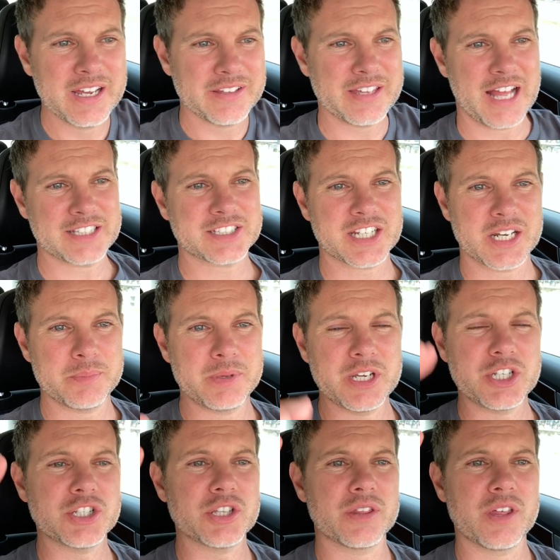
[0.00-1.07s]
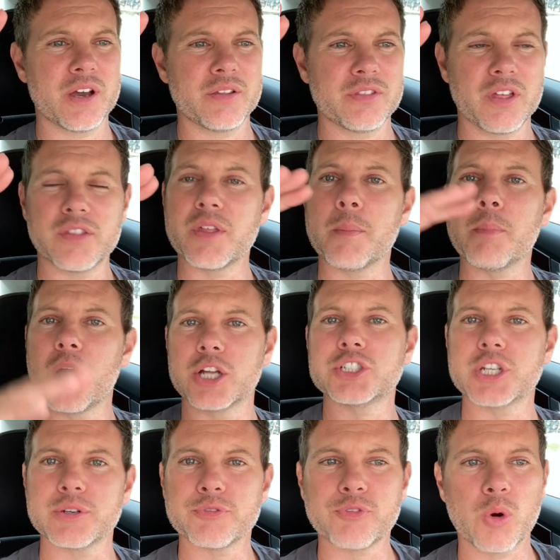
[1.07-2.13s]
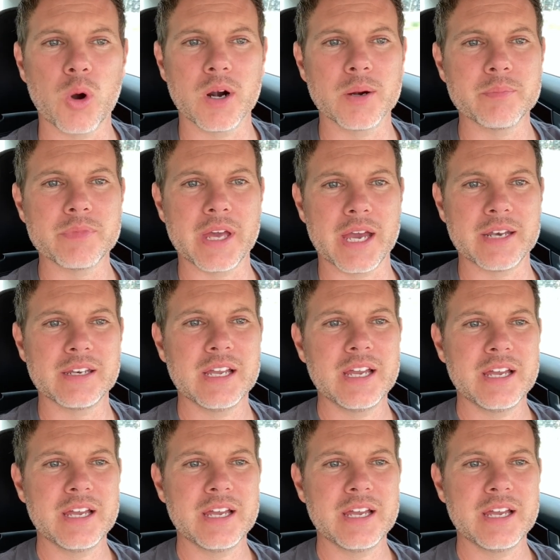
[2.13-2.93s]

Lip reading: that's going to be the budget form that